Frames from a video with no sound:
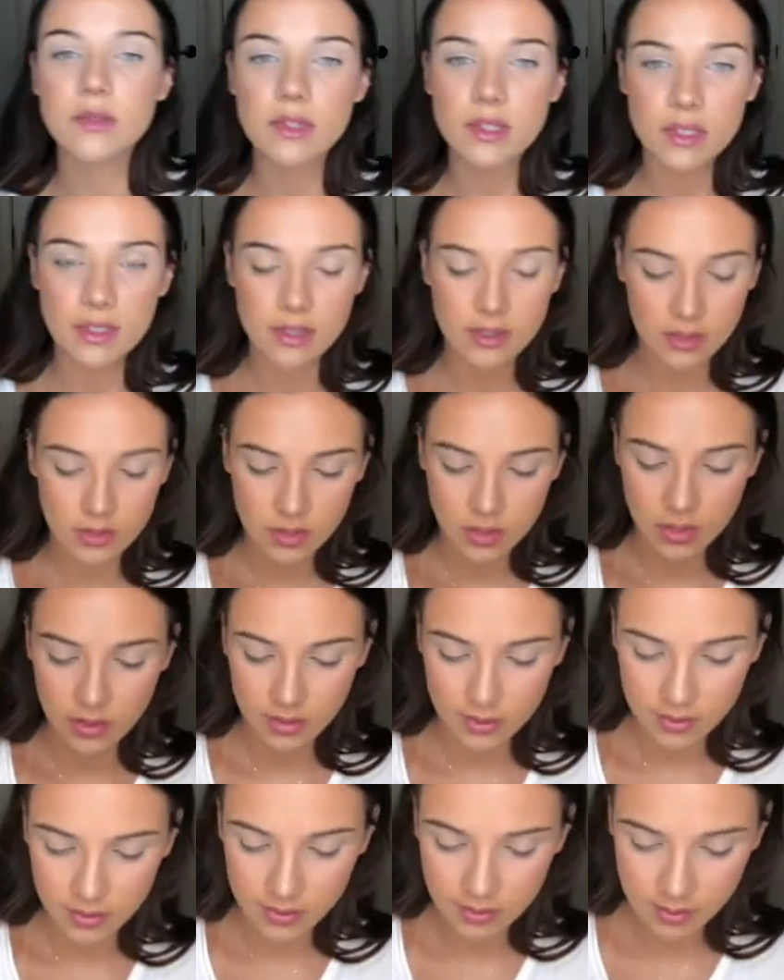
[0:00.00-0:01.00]
with this
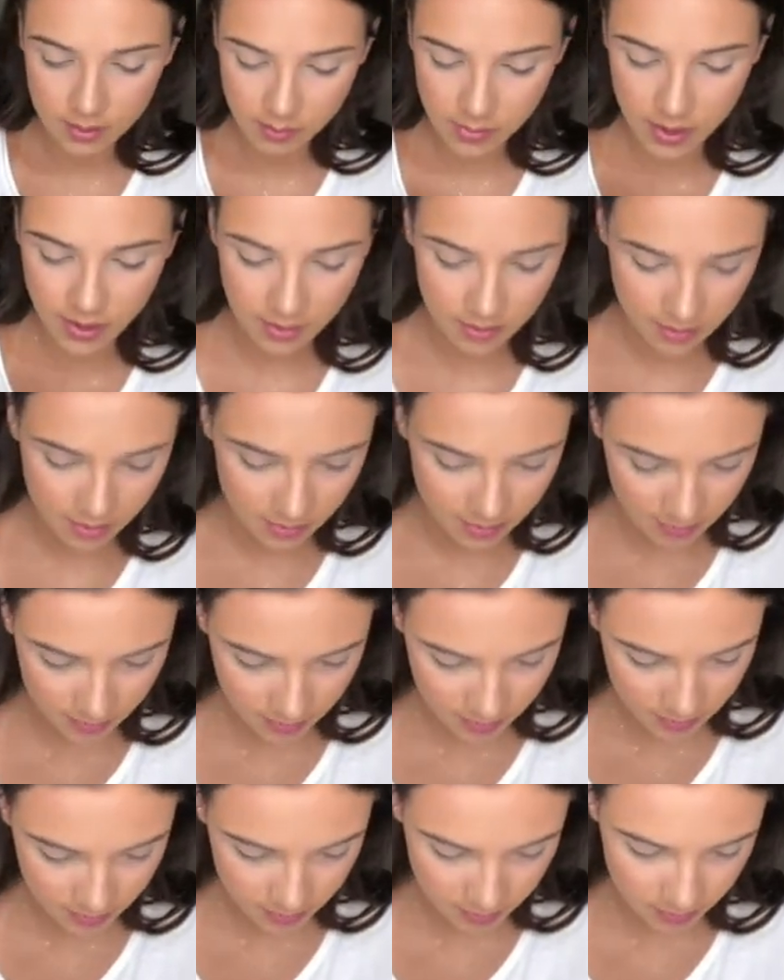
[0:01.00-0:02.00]
translucent powder.
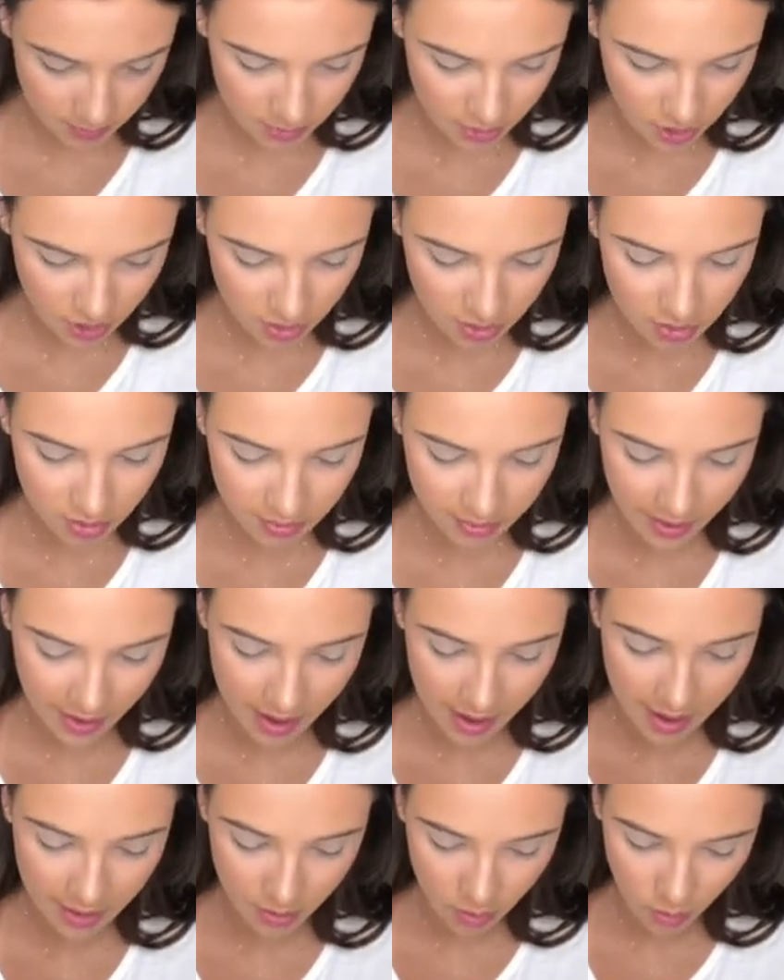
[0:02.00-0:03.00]
You could do
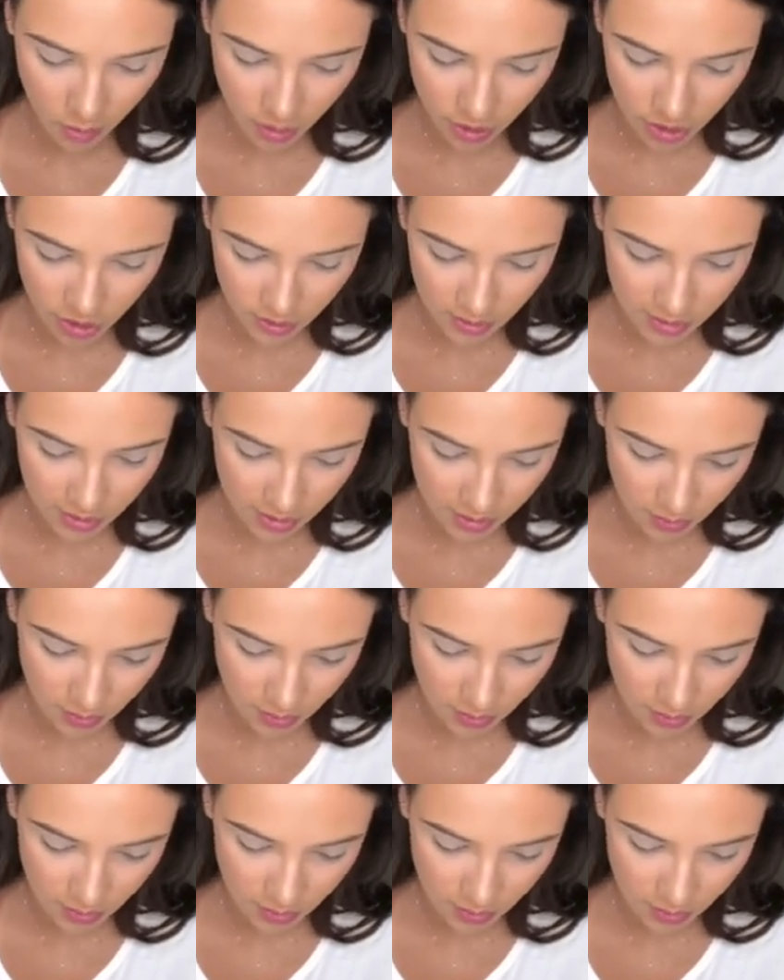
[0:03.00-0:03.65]
that, or you could